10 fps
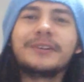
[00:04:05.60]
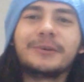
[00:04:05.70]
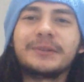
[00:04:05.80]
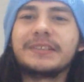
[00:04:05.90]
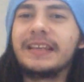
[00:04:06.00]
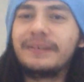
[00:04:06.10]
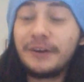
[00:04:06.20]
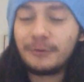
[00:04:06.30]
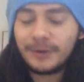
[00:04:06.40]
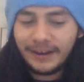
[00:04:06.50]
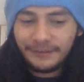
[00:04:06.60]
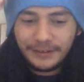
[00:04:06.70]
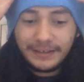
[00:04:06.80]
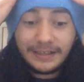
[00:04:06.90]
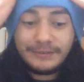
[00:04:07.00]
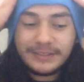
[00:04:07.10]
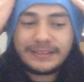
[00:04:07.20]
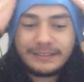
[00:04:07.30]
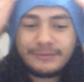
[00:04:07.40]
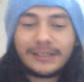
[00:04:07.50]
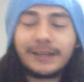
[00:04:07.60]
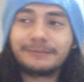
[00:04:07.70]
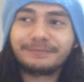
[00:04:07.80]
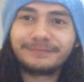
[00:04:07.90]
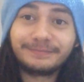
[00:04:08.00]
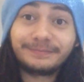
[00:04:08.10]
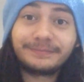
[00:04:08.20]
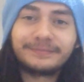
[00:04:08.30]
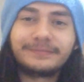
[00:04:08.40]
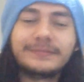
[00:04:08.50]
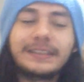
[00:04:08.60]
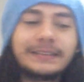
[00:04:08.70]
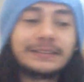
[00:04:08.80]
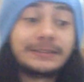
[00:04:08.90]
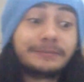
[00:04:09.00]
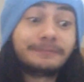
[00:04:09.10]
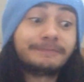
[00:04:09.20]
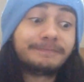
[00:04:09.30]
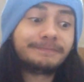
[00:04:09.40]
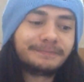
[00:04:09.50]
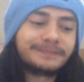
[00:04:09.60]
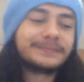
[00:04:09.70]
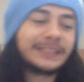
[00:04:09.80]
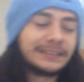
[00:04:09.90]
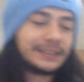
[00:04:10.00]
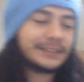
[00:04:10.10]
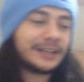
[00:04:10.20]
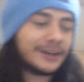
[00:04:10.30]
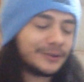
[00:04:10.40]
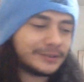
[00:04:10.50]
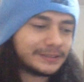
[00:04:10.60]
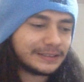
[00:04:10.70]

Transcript: one or savior or whatever, and he was like you know.